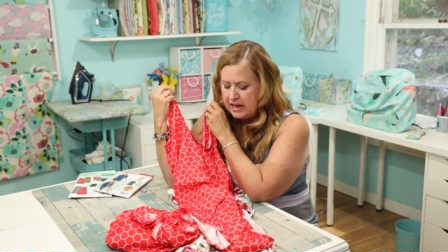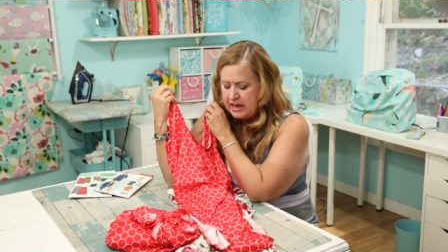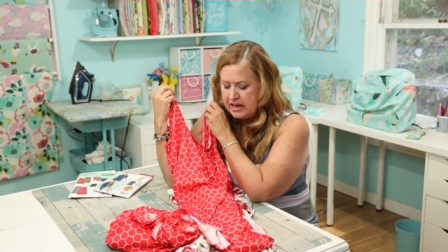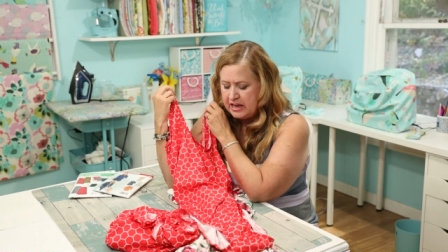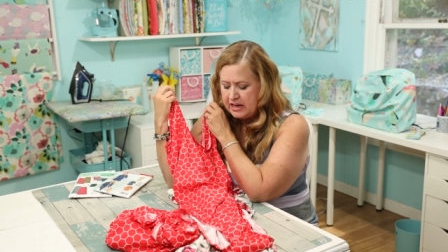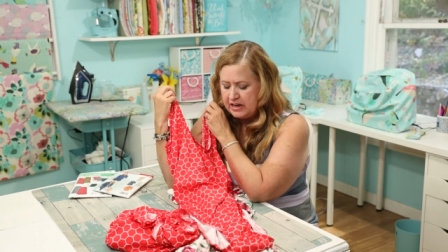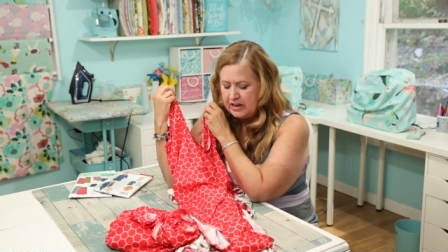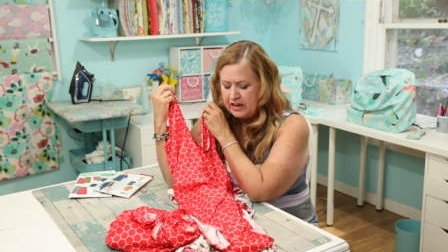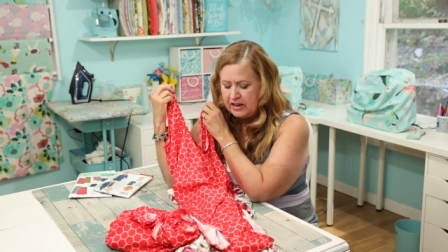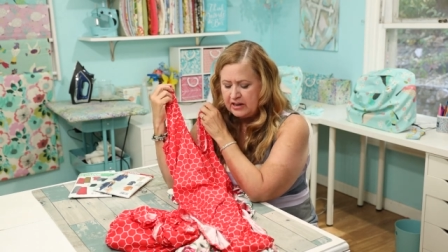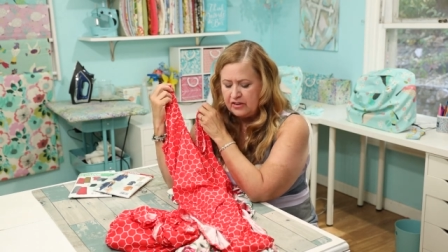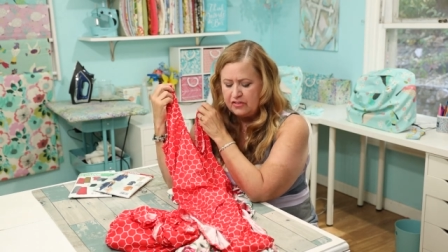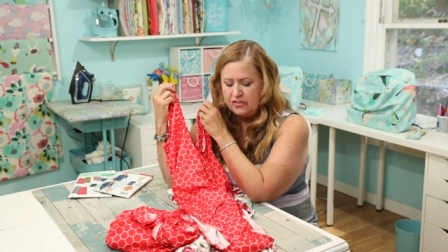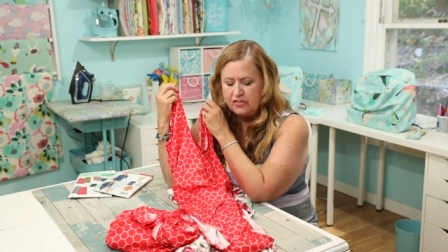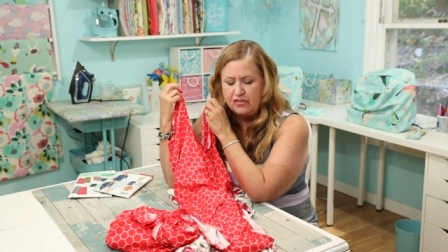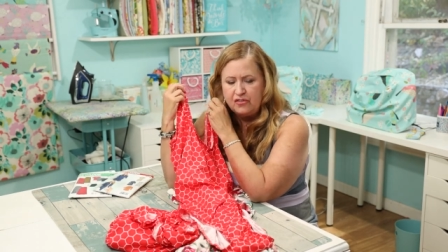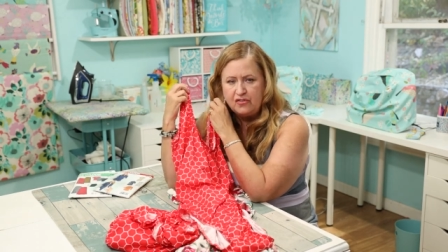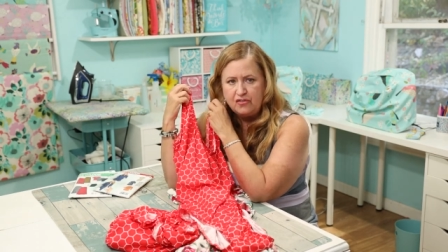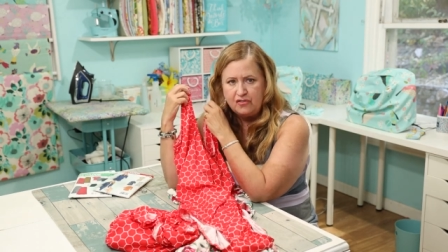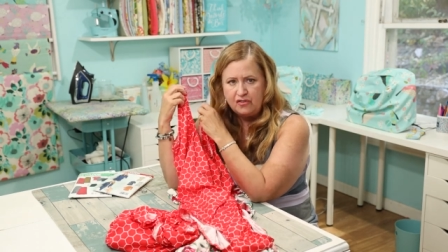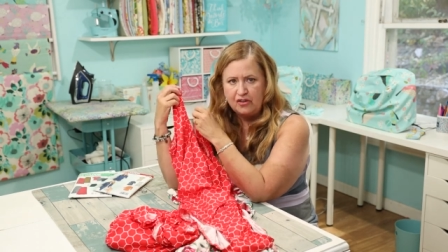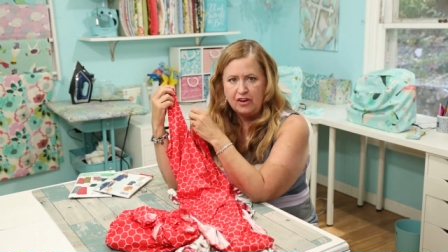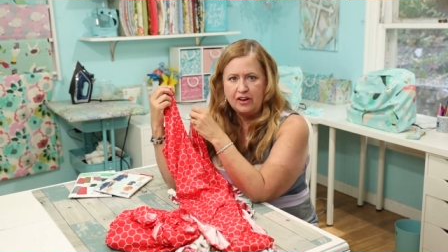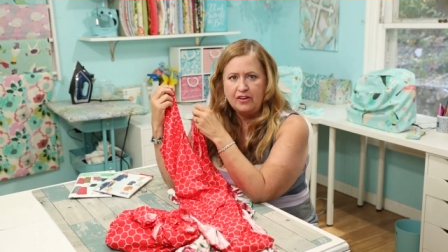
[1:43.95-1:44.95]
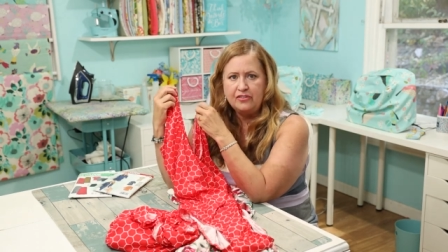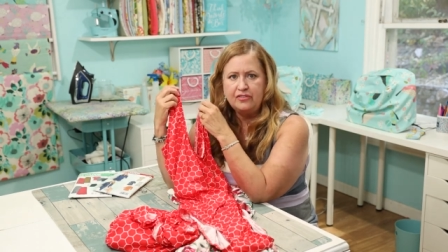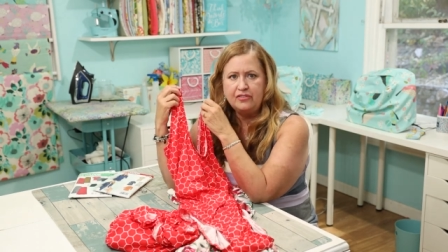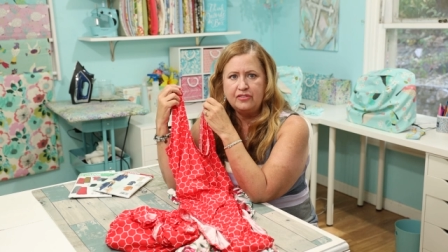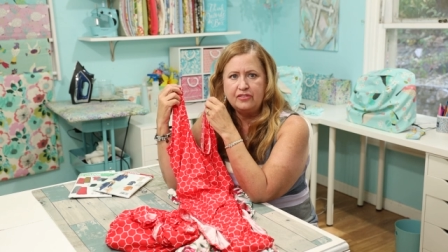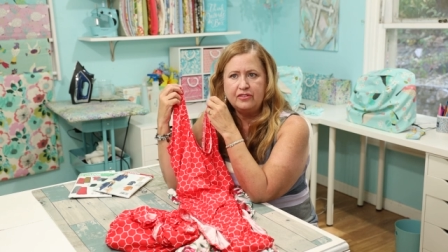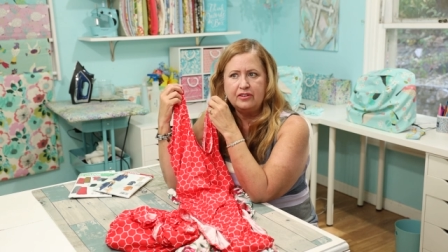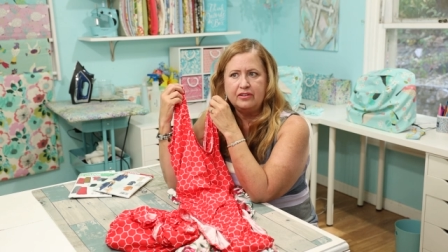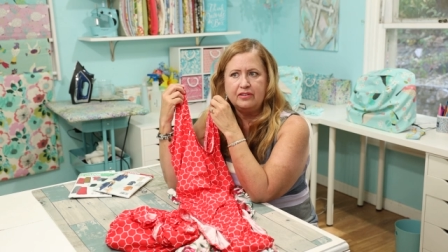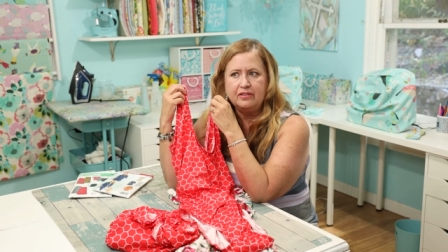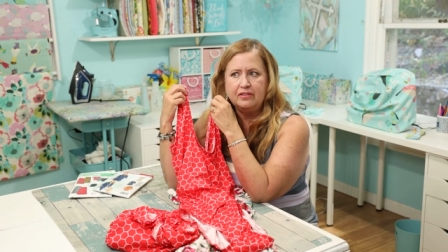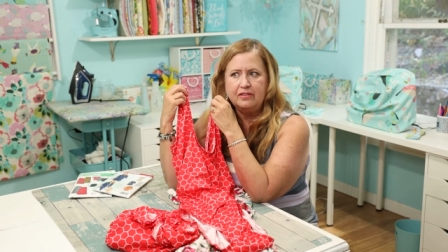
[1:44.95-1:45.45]
It is
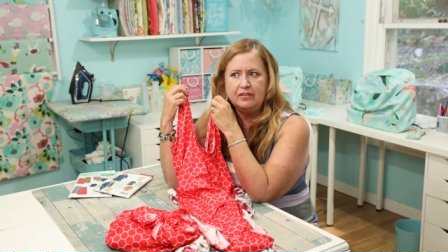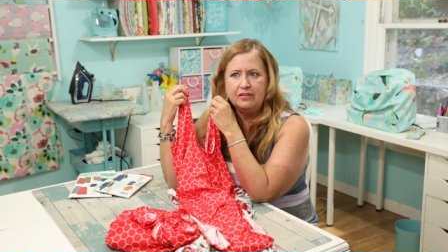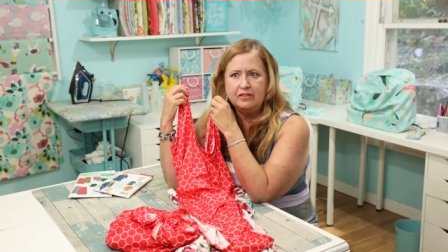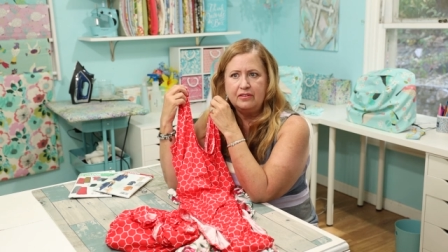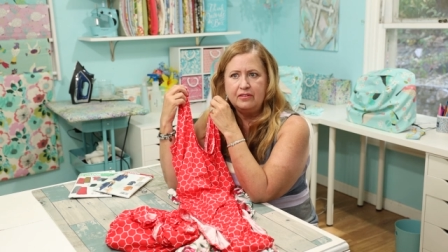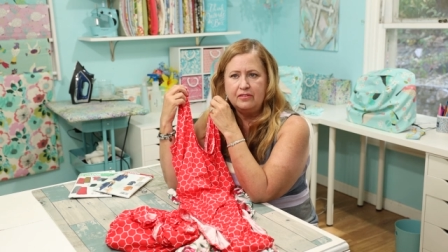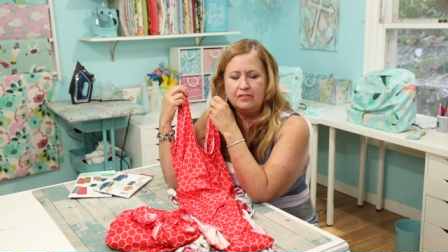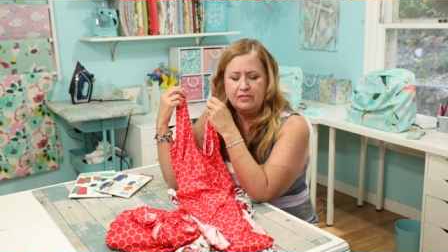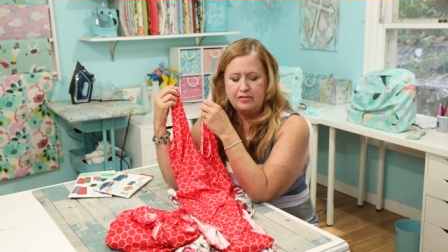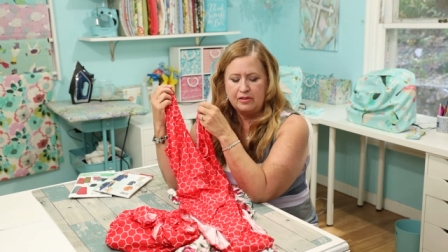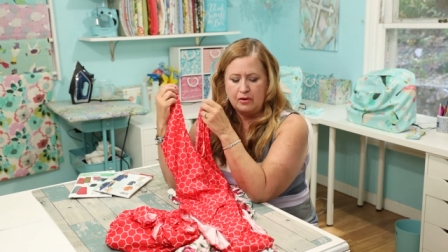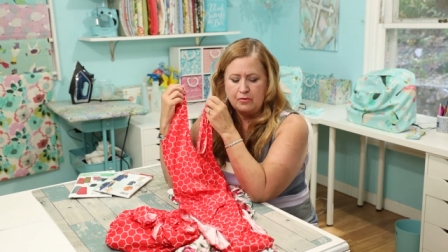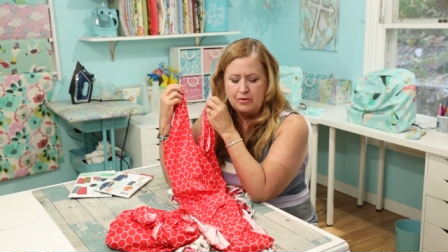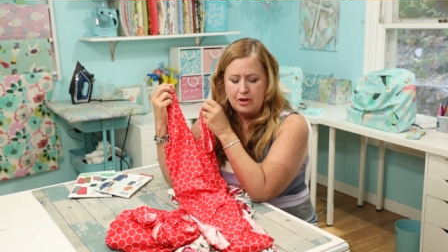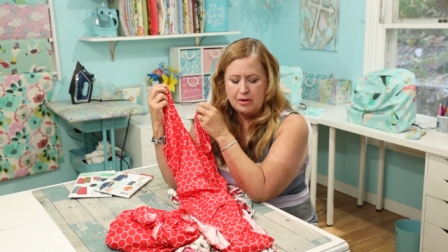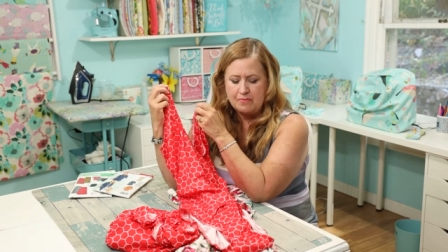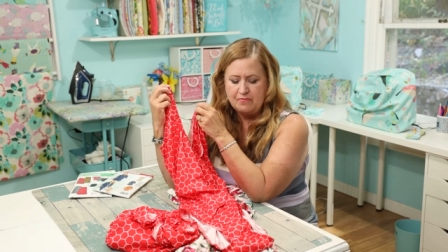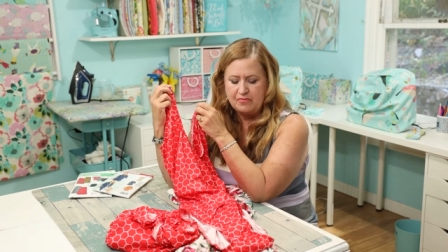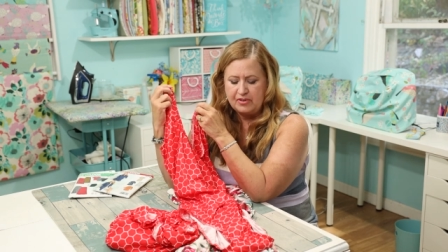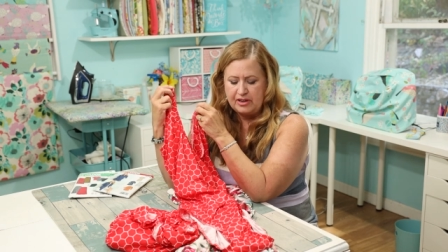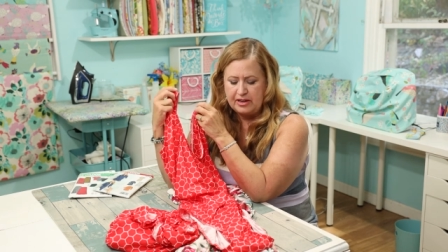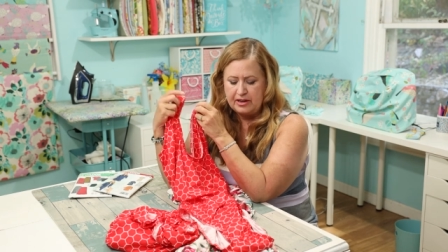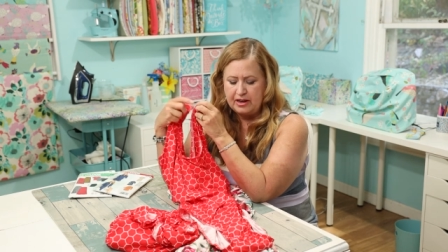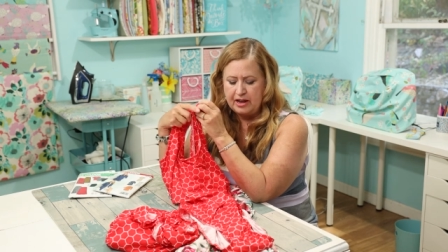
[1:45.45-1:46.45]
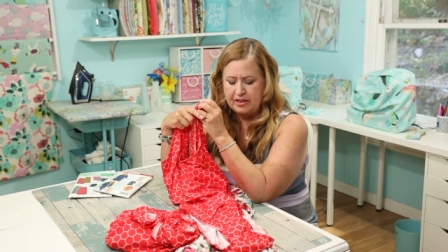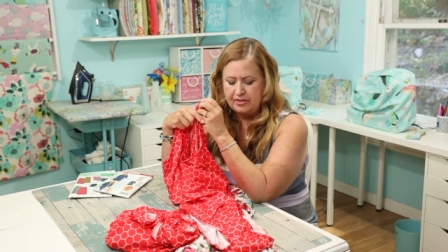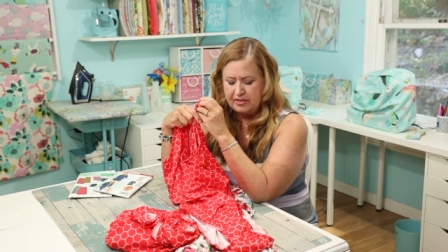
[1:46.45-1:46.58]
just so comfy.